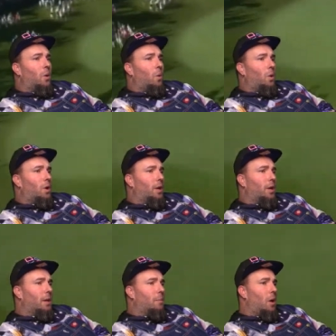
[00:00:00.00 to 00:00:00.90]
We're gonna get
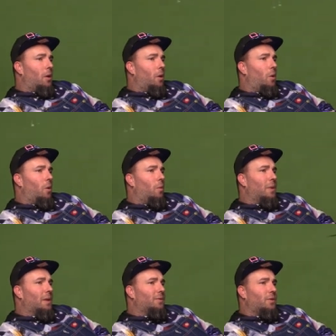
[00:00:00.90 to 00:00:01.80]
that ball in the hole.
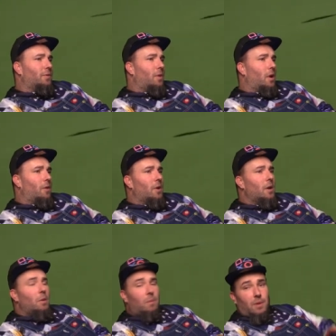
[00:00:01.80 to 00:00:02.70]
That was too far
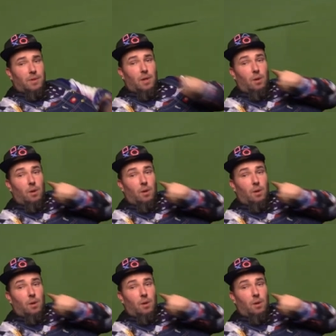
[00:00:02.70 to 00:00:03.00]
off. But uh,